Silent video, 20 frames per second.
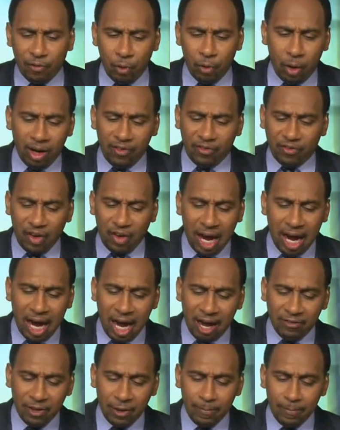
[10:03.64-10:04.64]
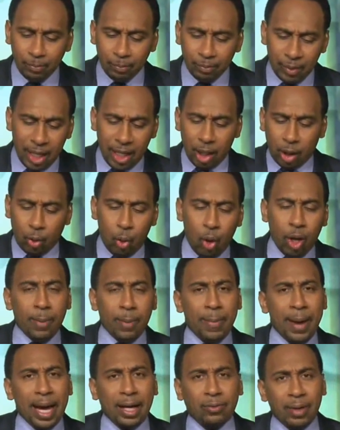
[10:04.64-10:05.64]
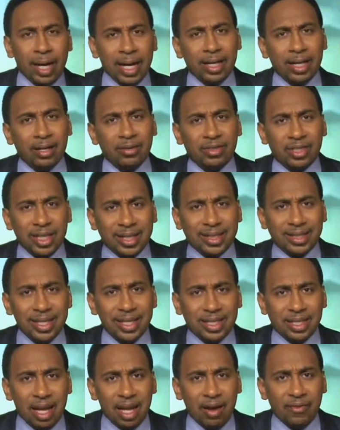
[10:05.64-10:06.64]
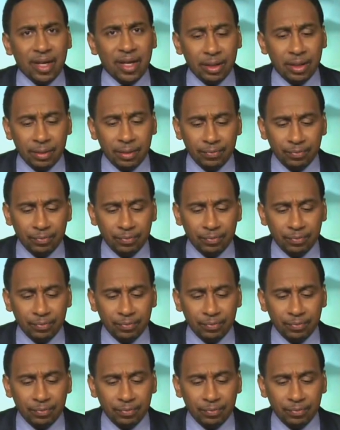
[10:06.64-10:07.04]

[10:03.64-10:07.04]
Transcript: of 45 and a quarterback rating of 67.